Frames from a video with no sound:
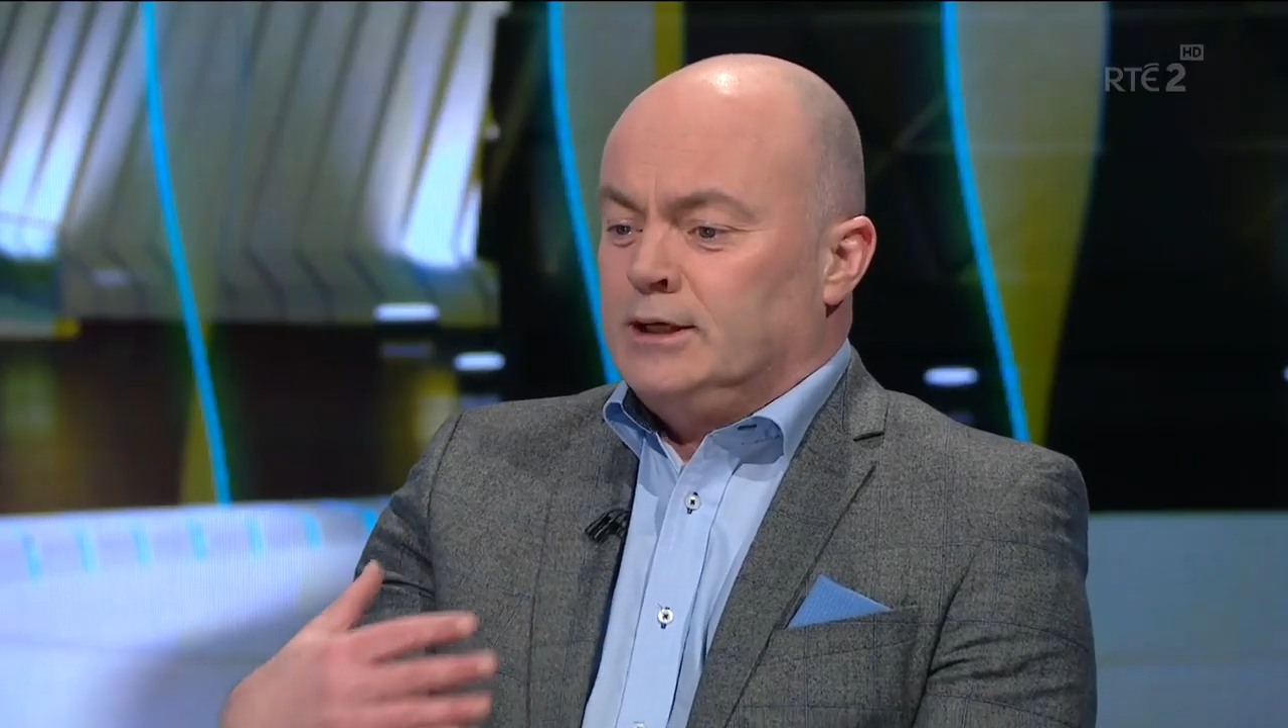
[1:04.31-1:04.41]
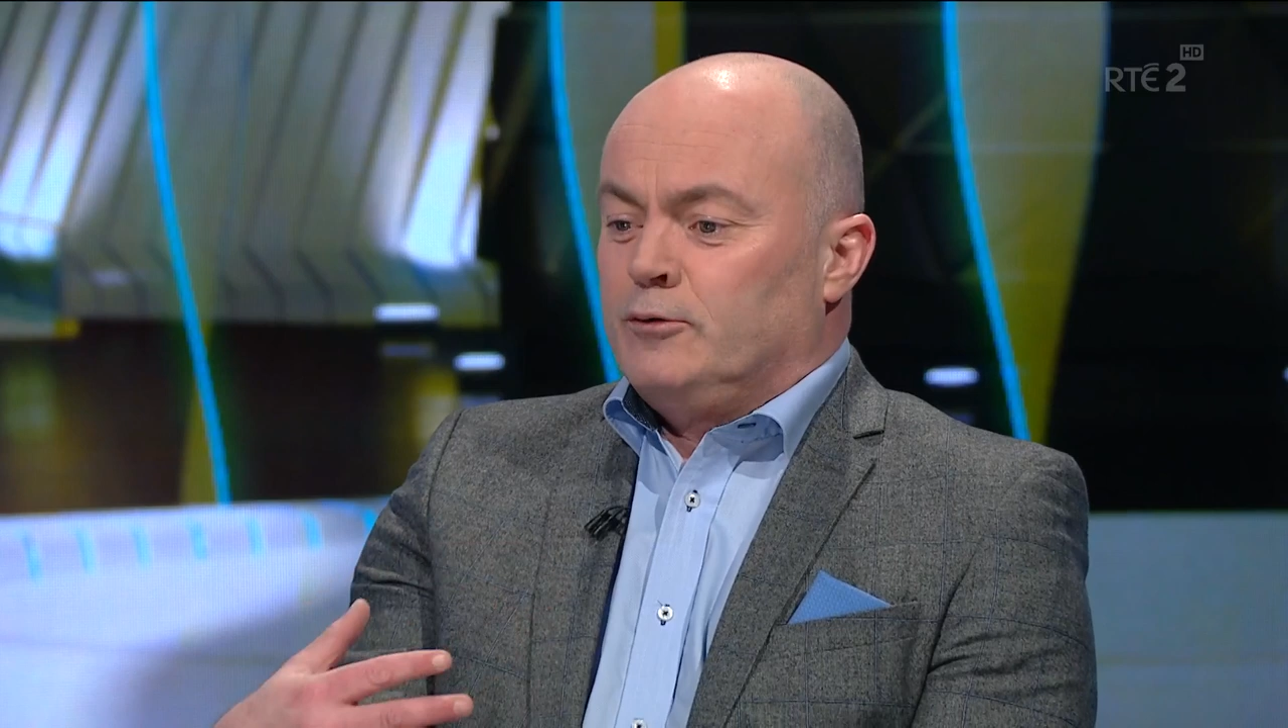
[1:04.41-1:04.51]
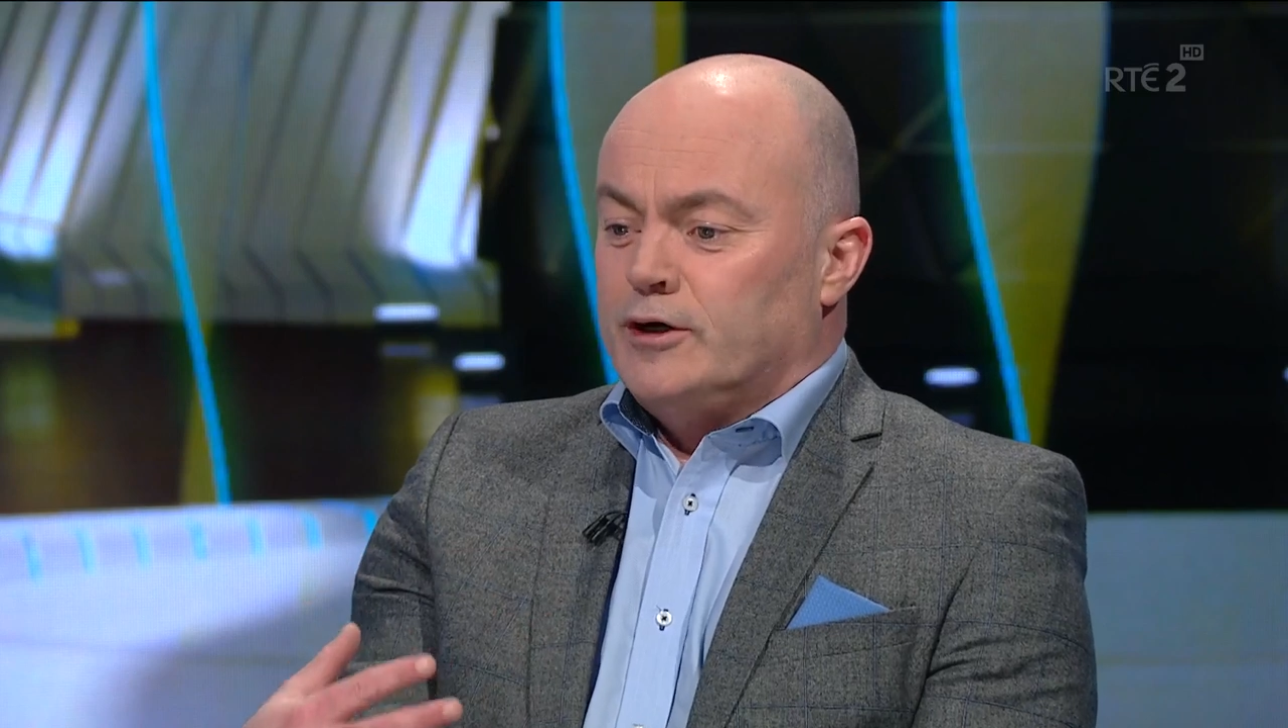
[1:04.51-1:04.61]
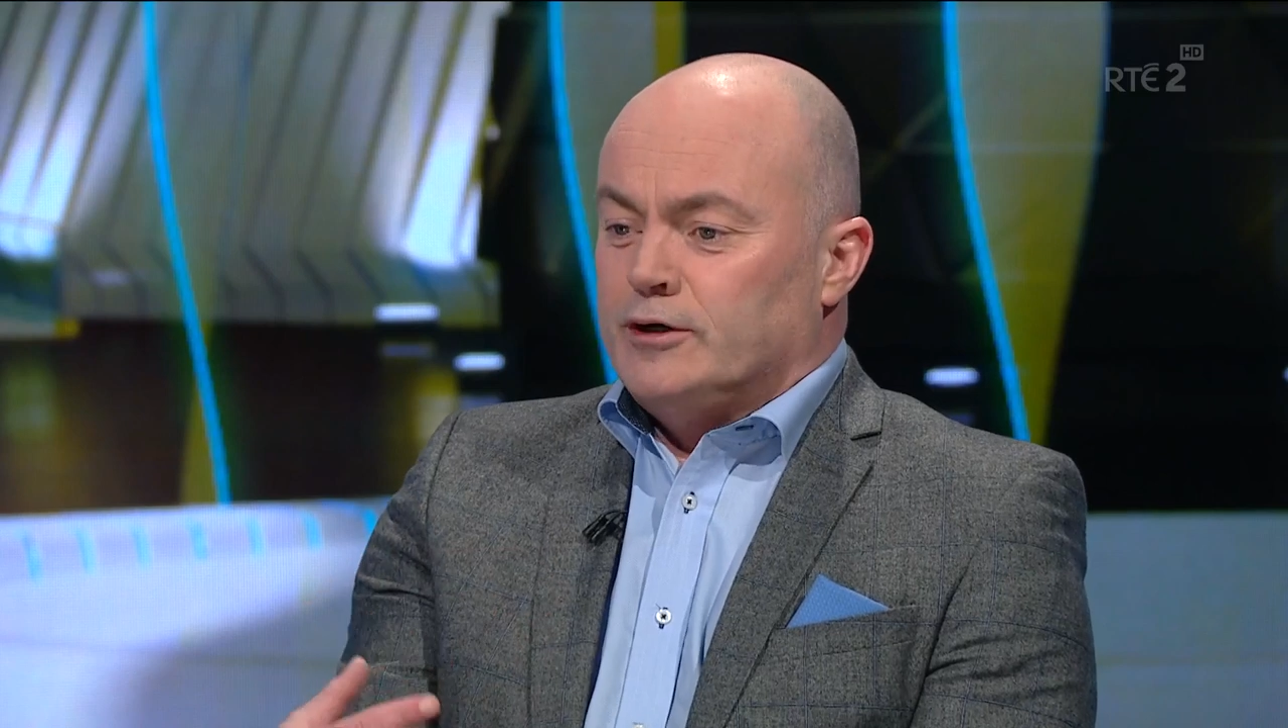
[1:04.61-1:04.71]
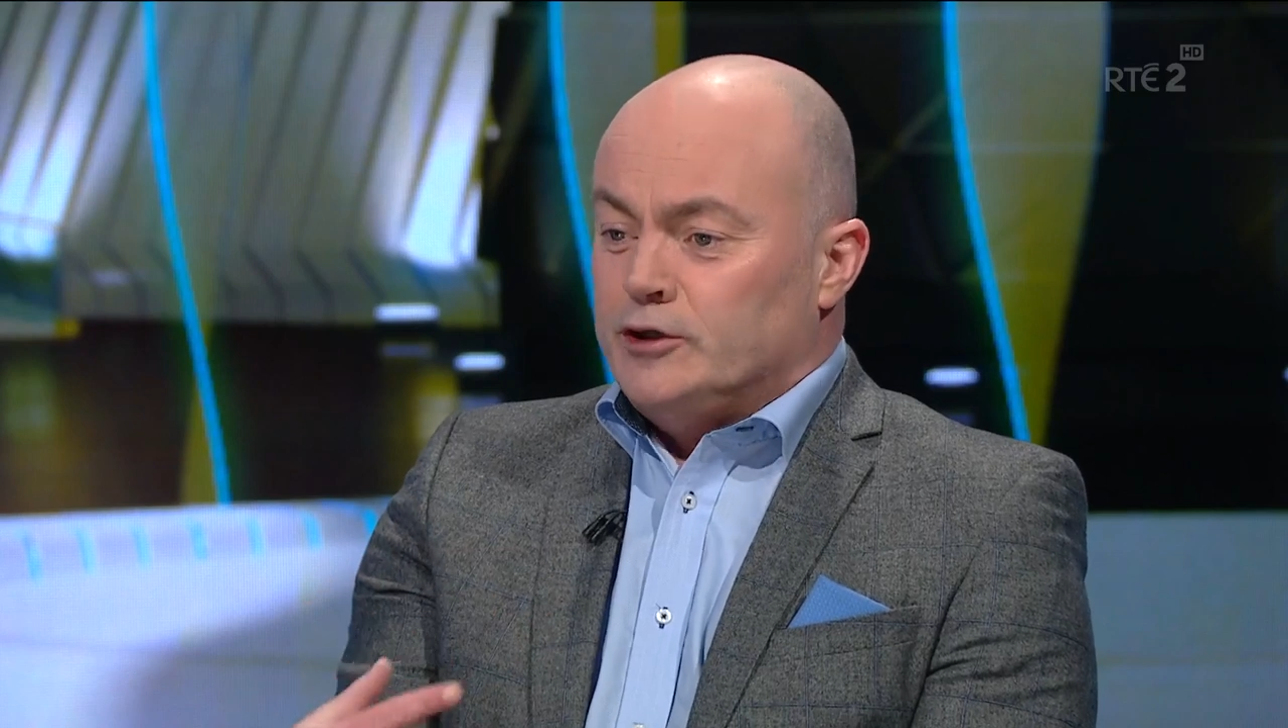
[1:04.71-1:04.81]

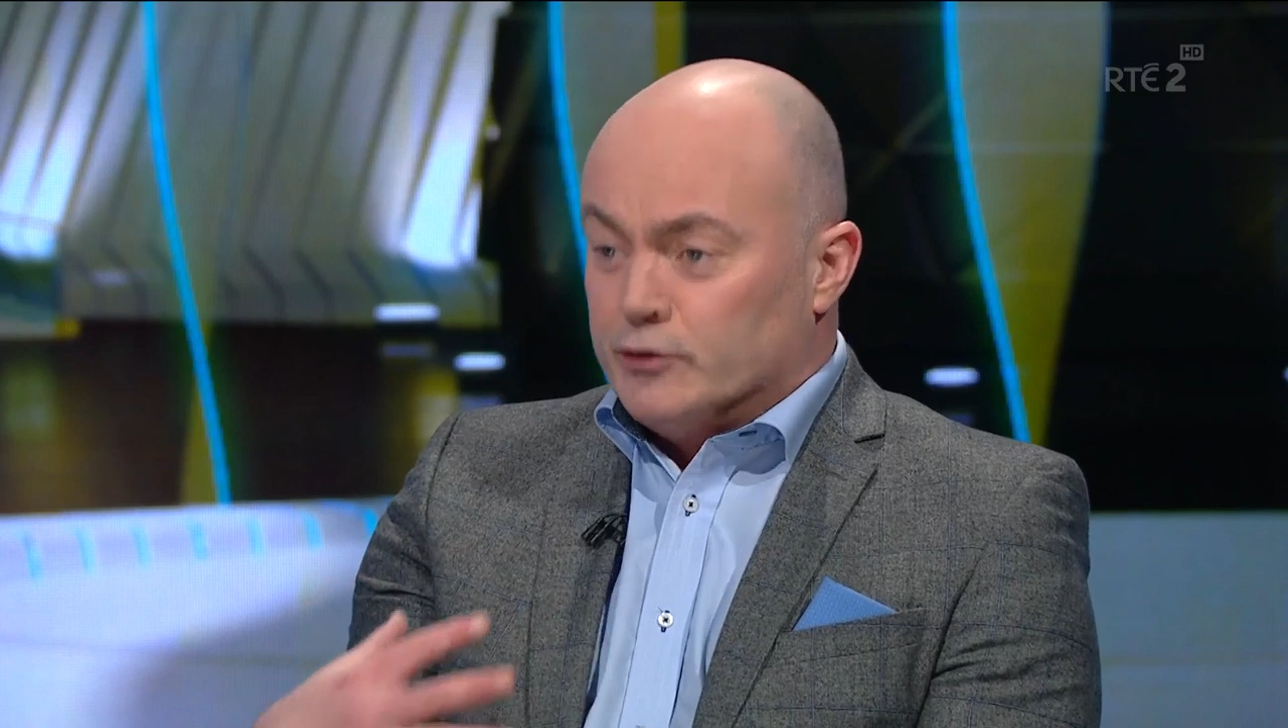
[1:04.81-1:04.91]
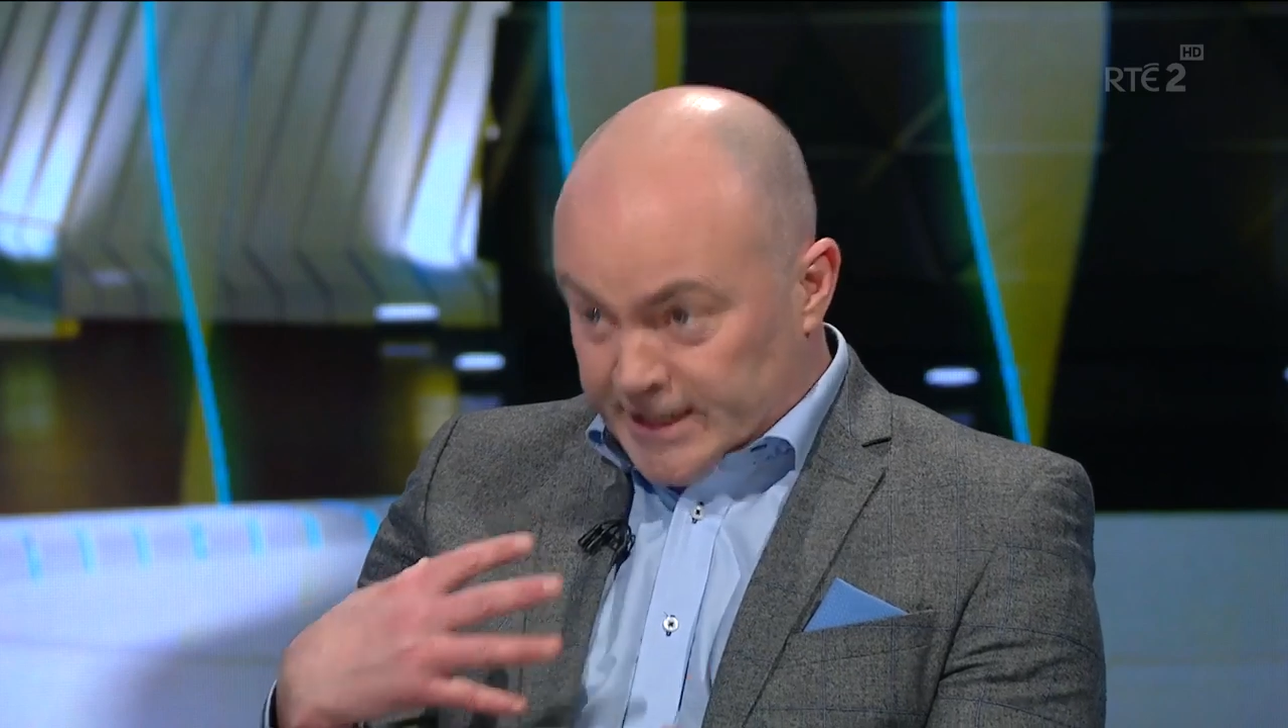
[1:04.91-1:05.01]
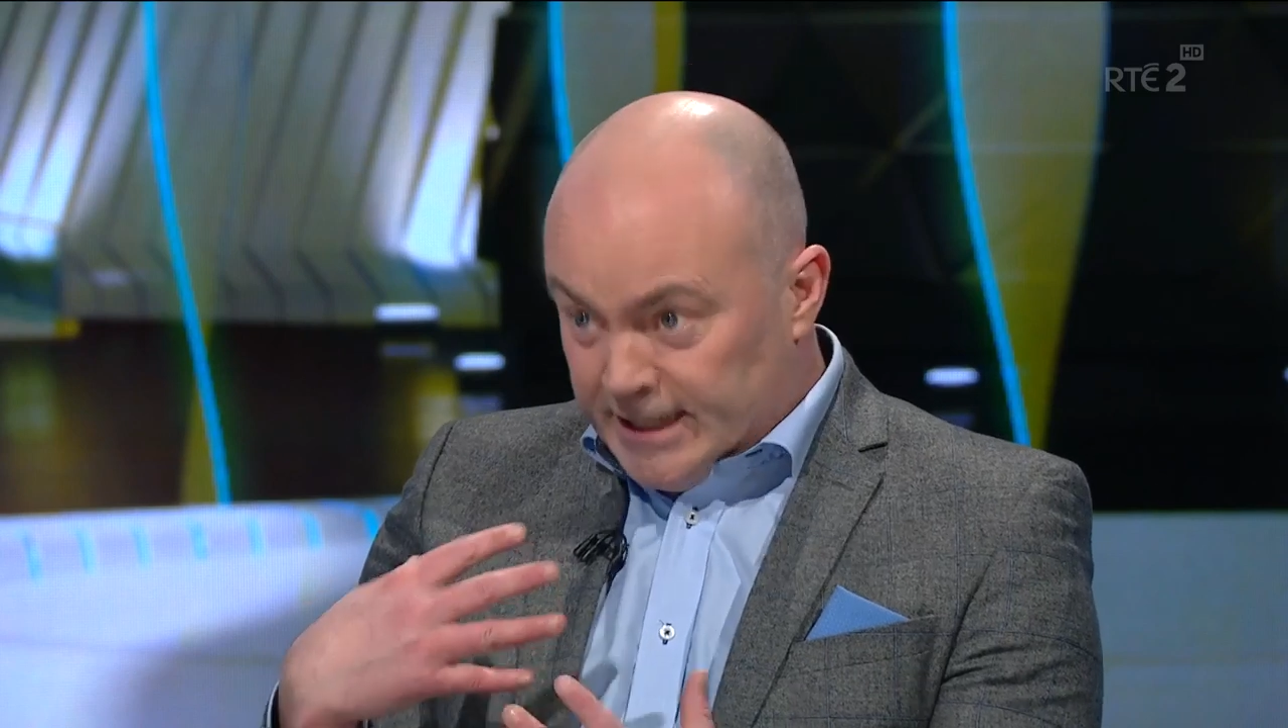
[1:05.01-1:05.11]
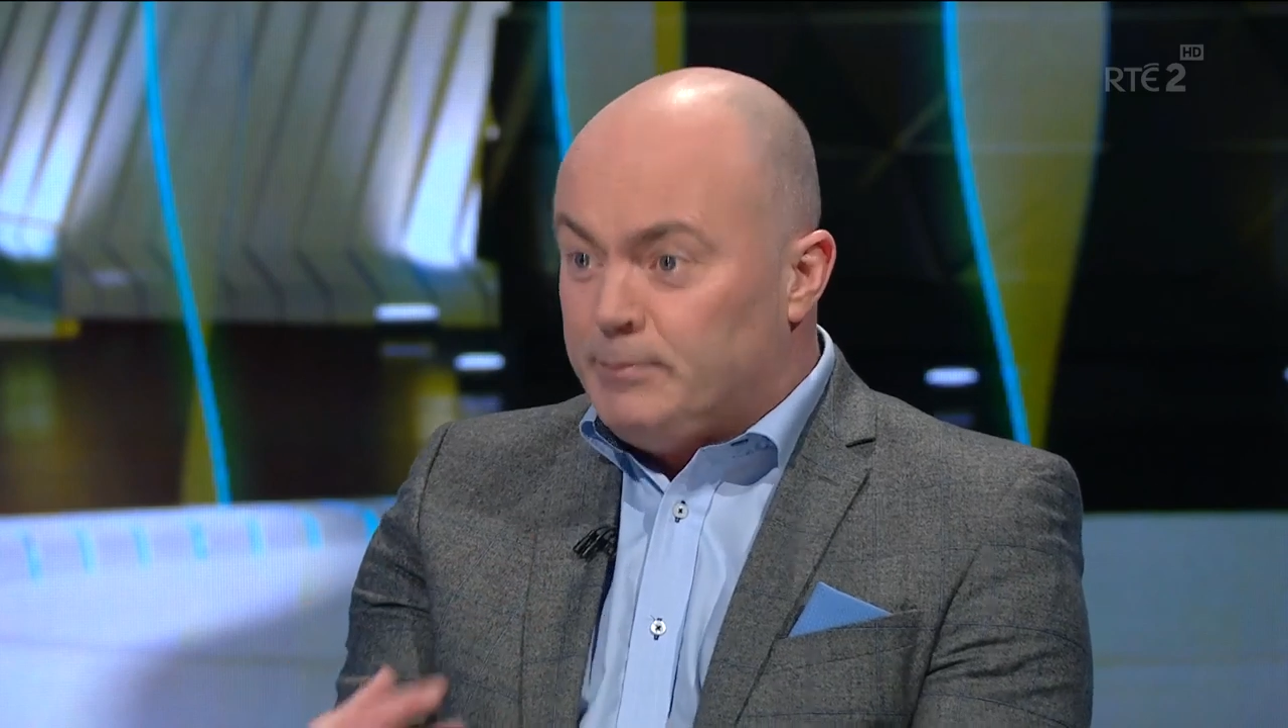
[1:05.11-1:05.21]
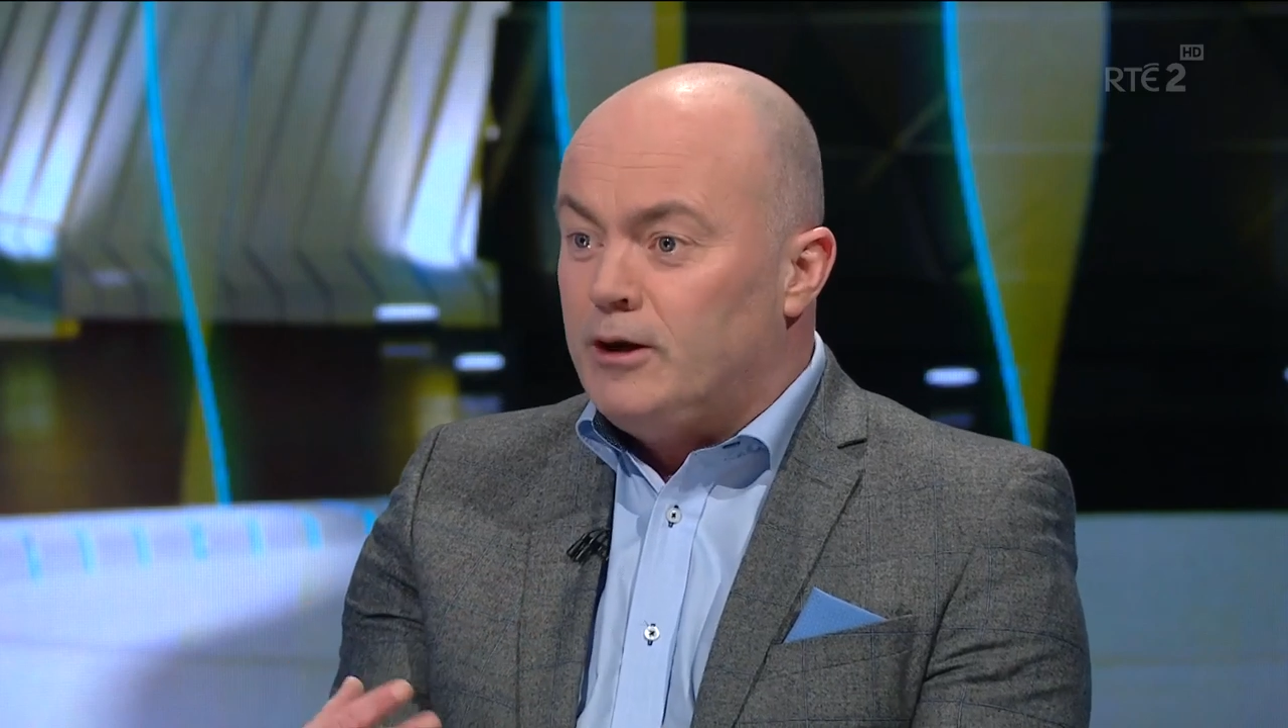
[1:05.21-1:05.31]
where you keep